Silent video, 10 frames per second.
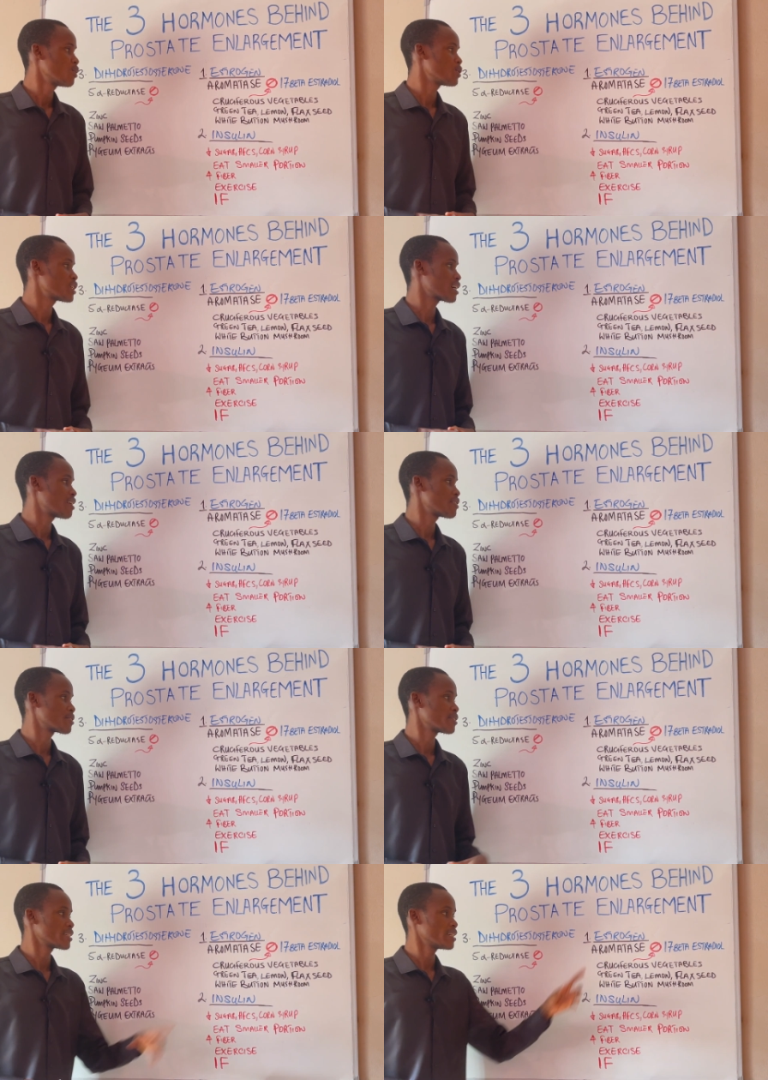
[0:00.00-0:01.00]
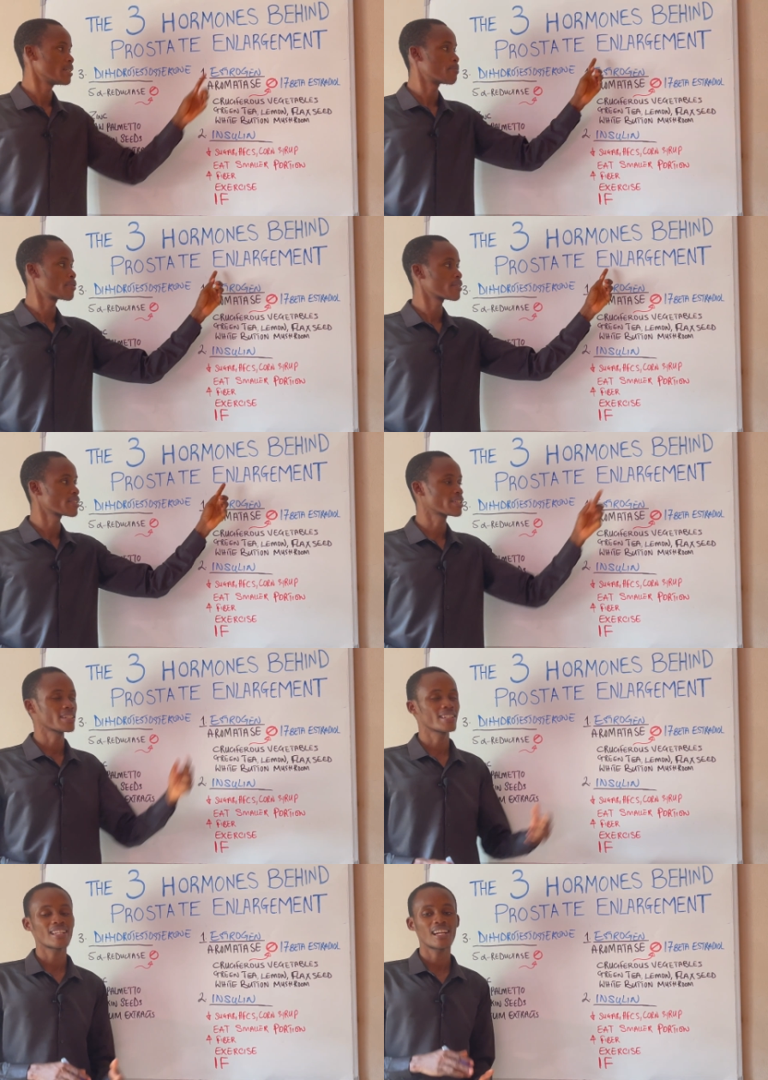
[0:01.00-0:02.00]
which can result in
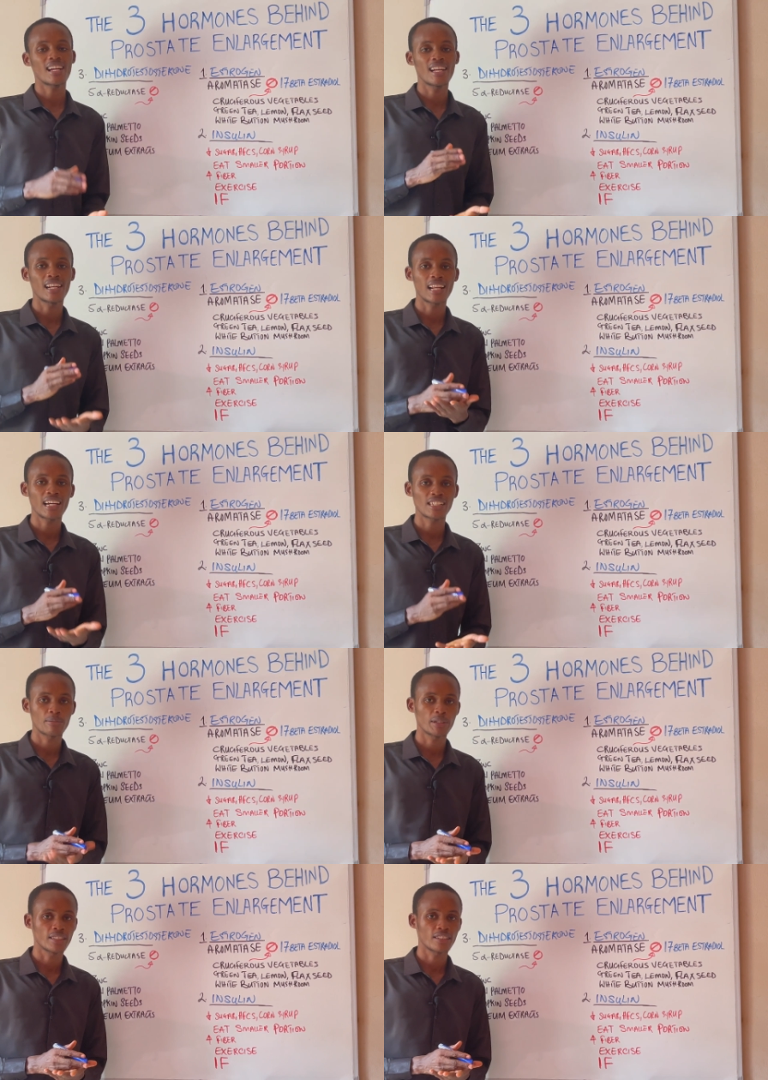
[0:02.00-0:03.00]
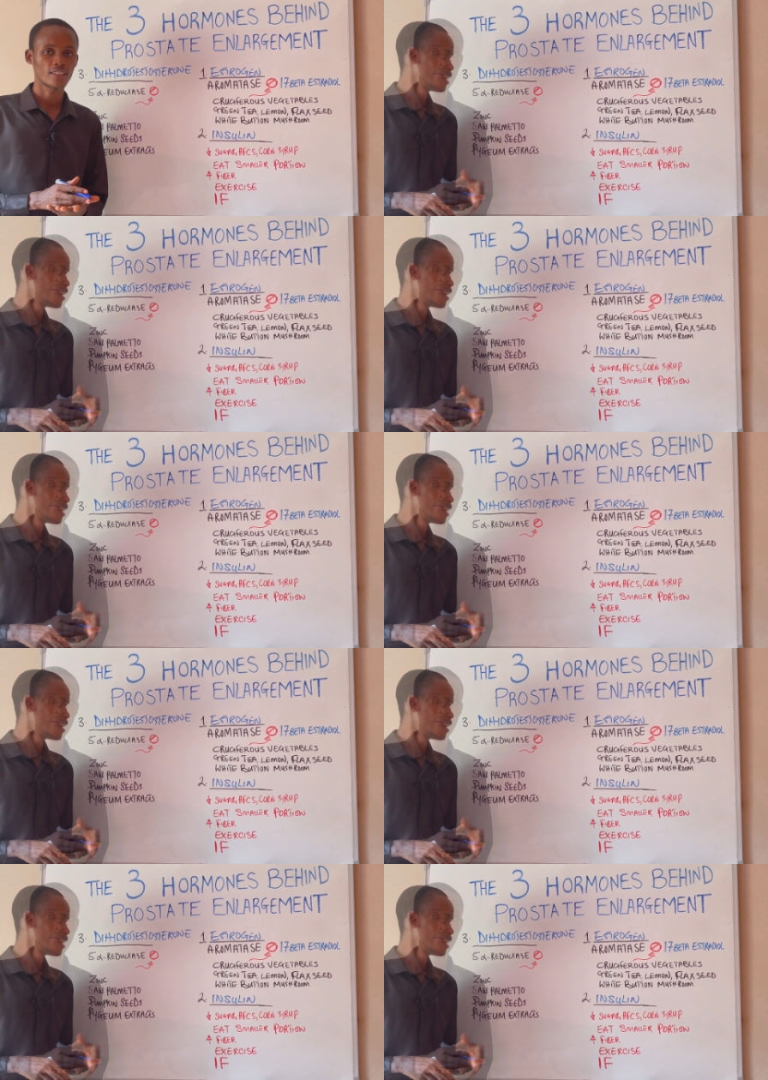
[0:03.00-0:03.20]
prostate enlargement.